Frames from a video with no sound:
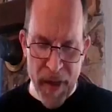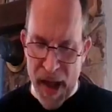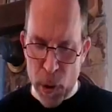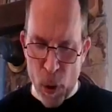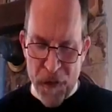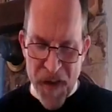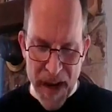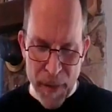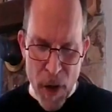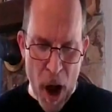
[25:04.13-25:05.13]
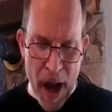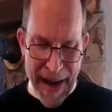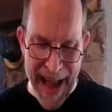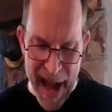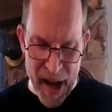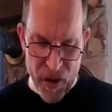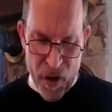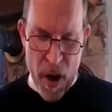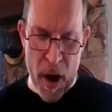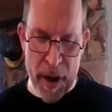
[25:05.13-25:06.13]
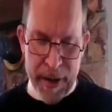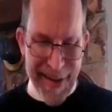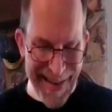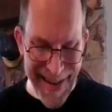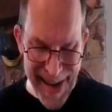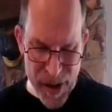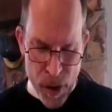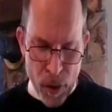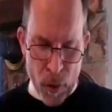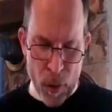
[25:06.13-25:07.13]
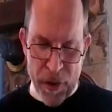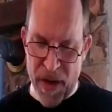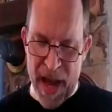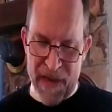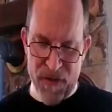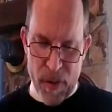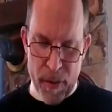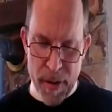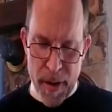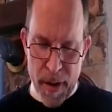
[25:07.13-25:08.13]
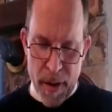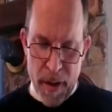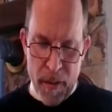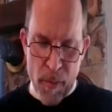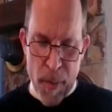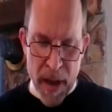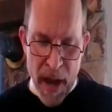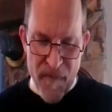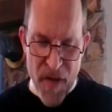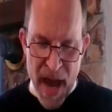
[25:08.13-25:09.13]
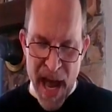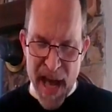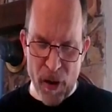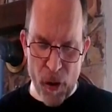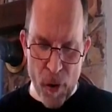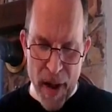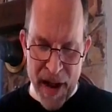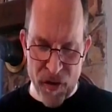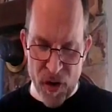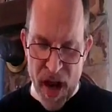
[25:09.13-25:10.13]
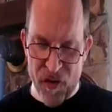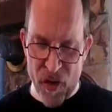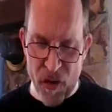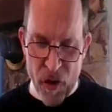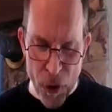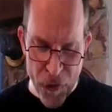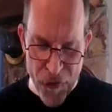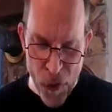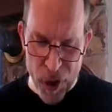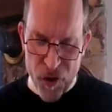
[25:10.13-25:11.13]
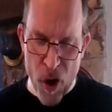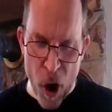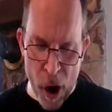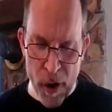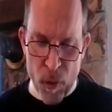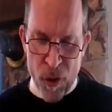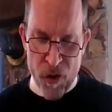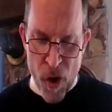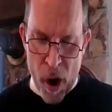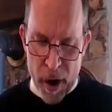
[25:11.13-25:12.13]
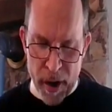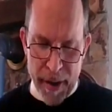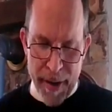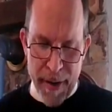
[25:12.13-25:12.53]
they glorified him not as God, neither were thankful, but became vain in their imaginations, and their foolish heart was darkened.